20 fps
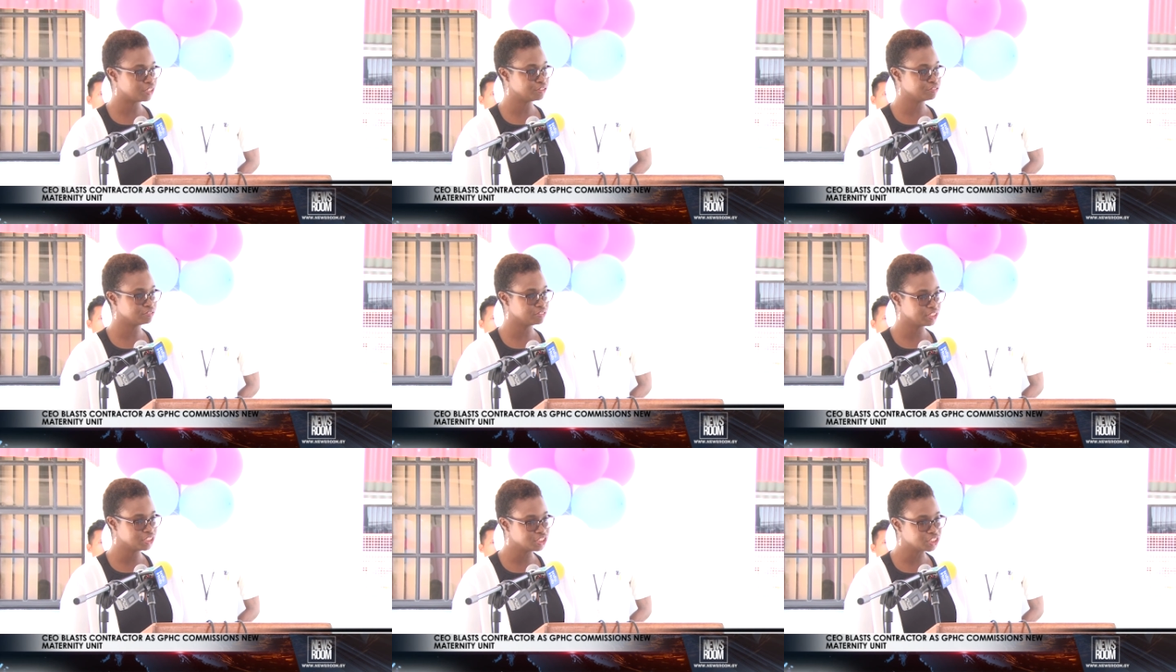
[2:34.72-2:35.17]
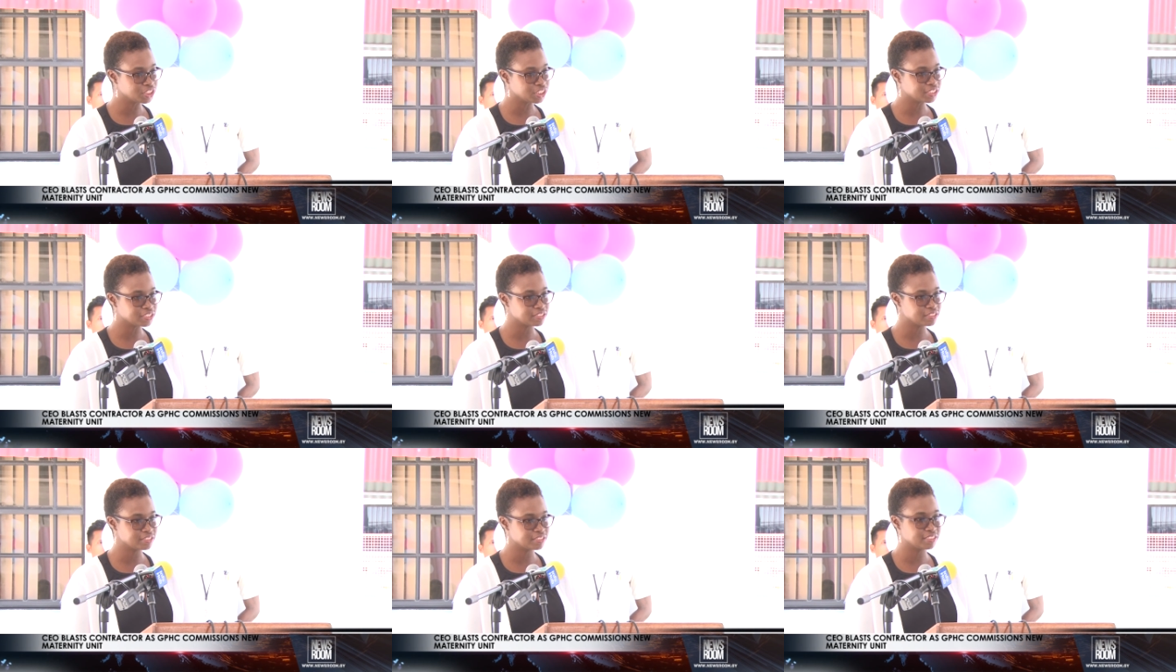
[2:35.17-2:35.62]
Dr.
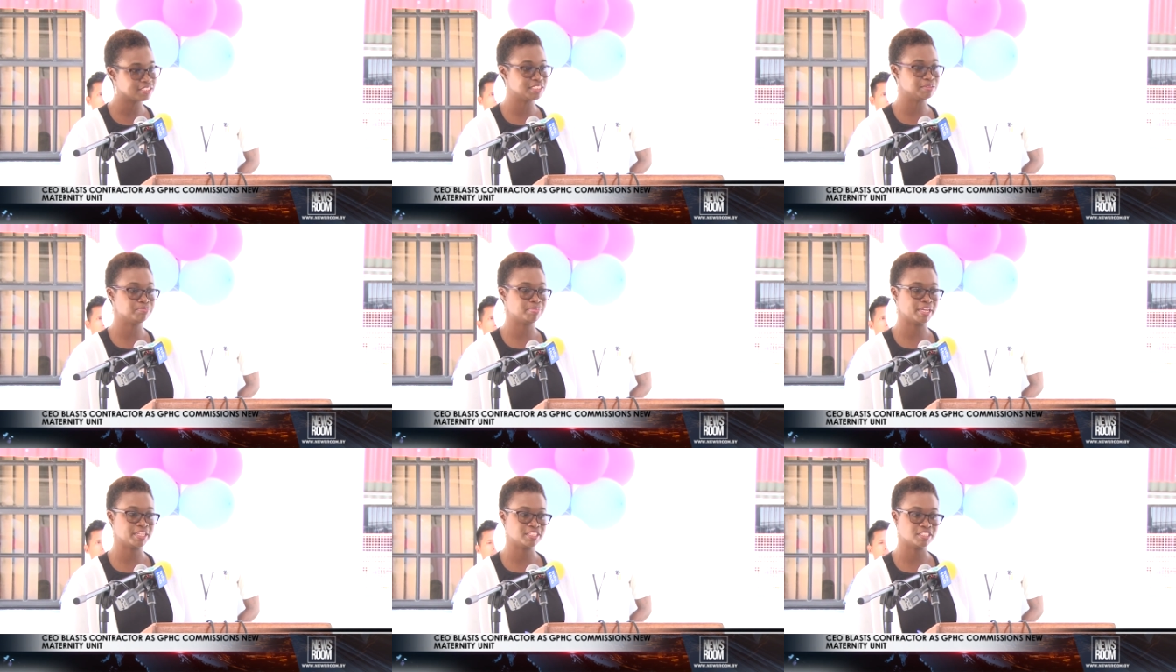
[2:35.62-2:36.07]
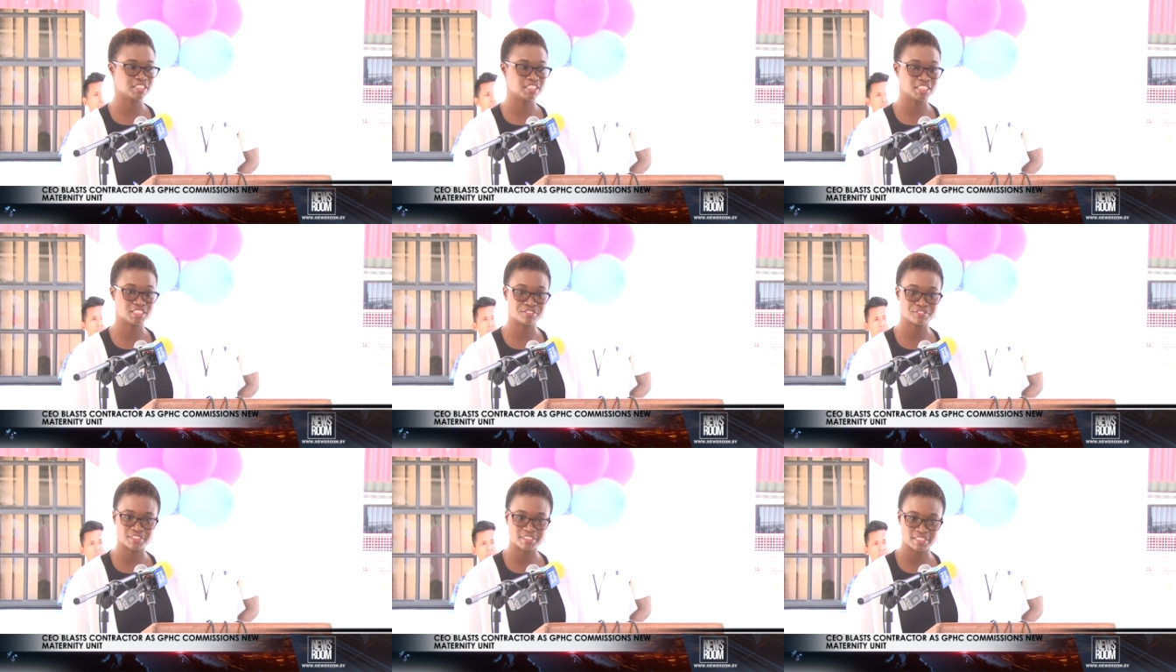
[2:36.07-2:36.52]
Artenisa
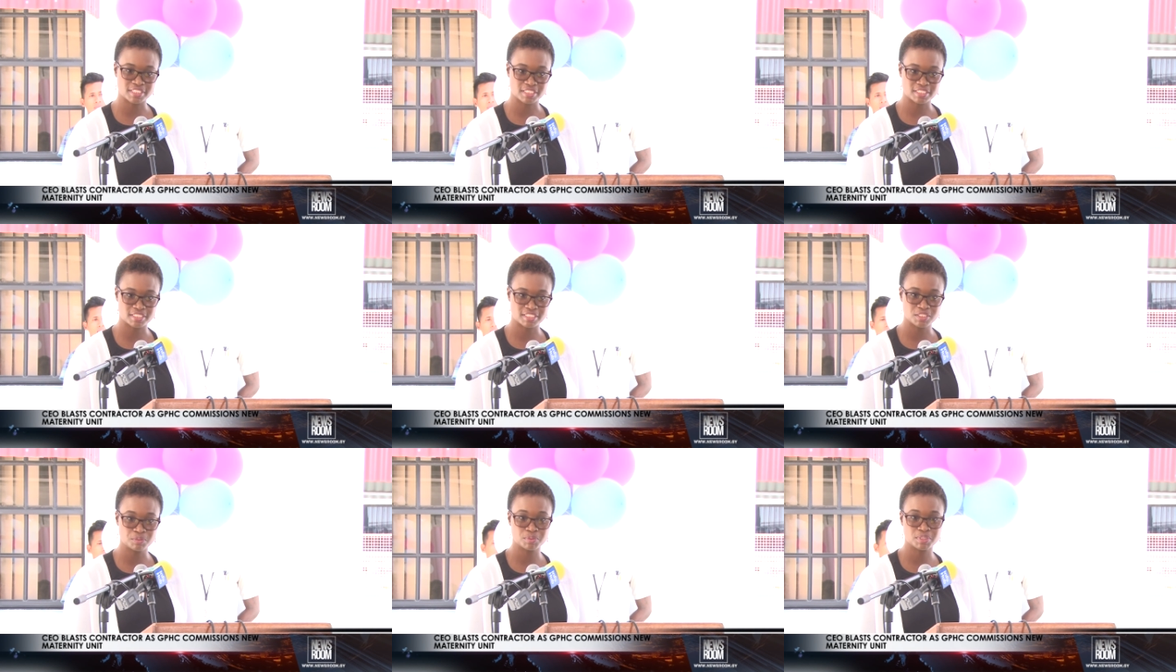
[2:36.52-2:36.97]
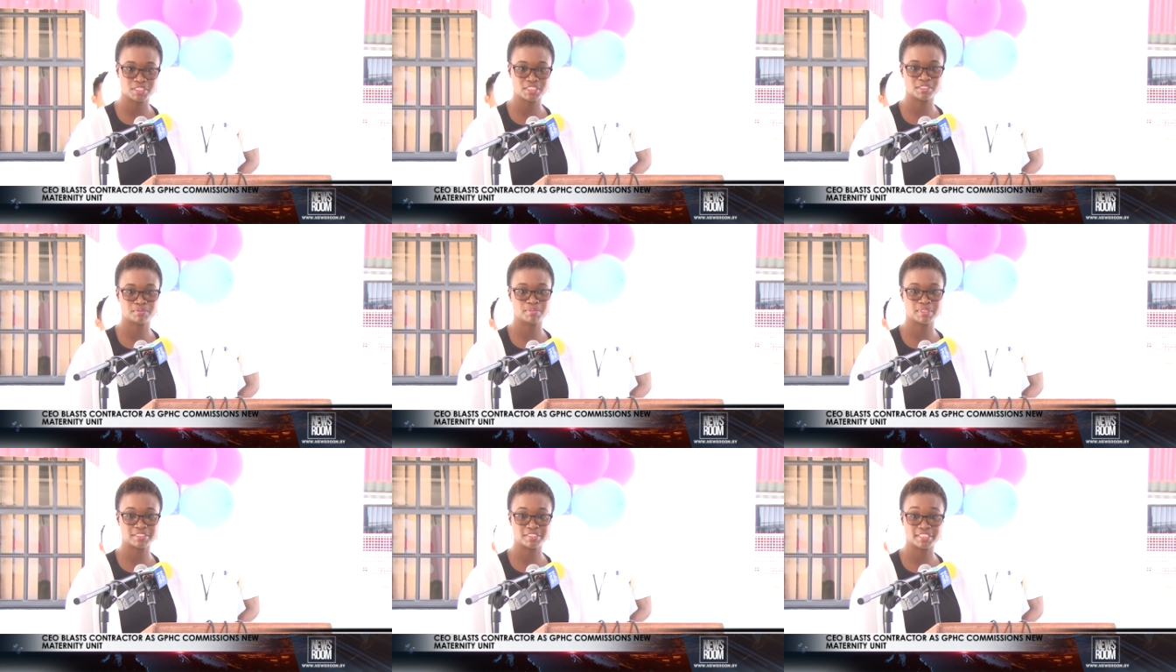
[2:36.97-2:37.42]
Hamilton, who is the
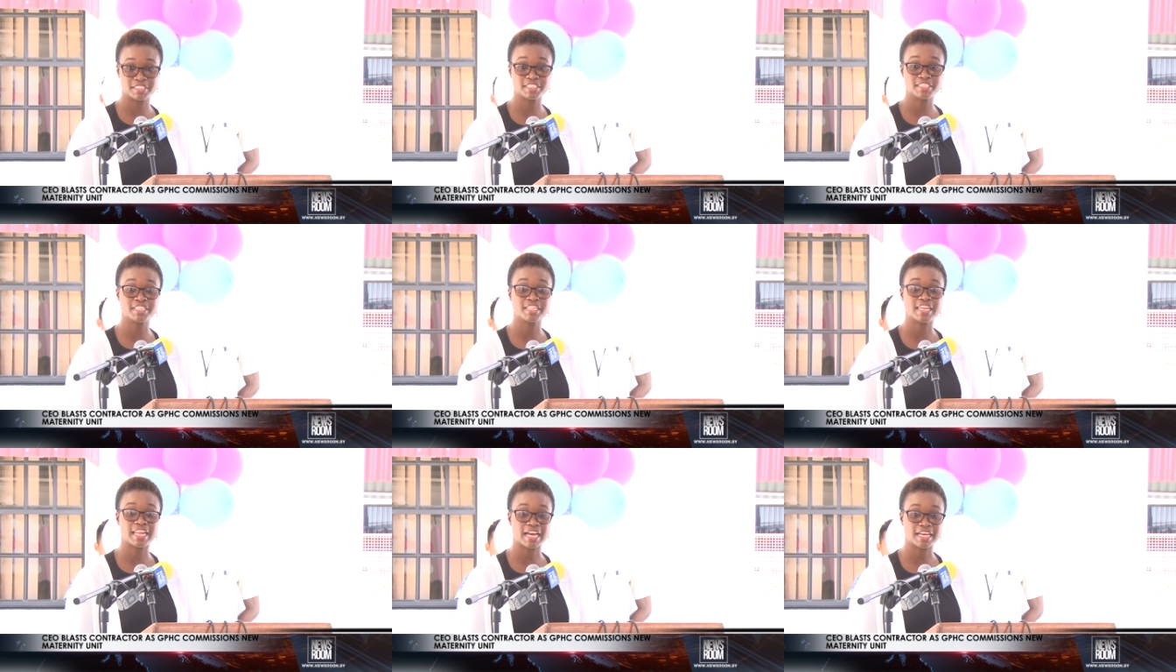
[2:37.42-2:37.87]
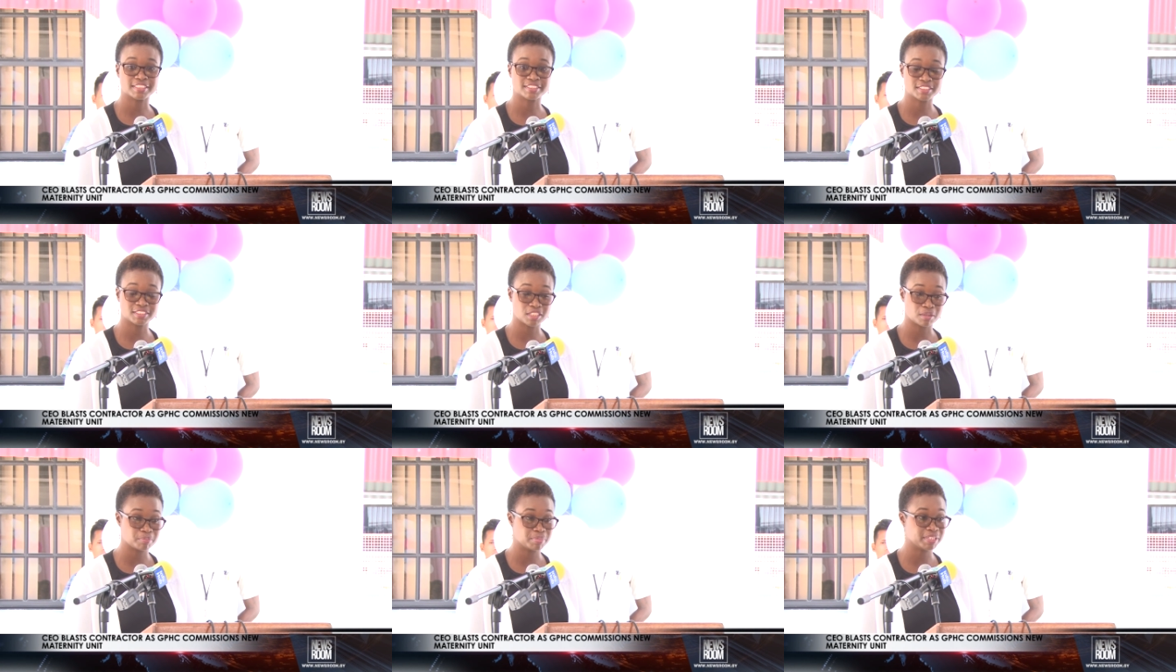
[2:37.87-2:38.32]
maternal and child health
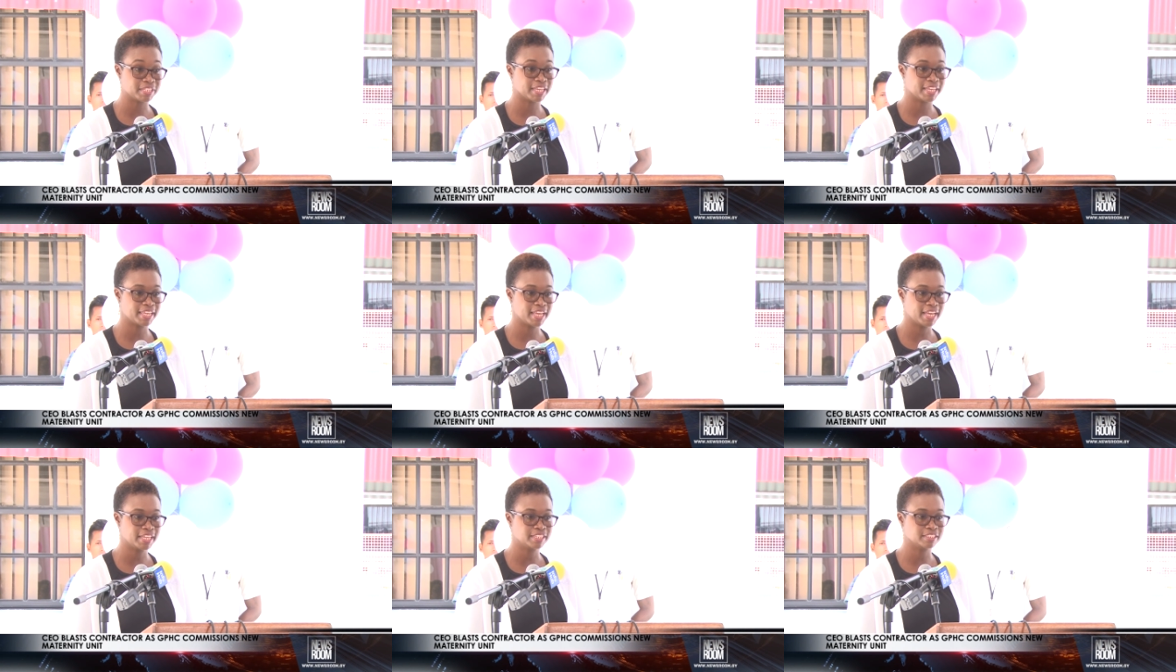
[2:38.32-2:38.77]
officer,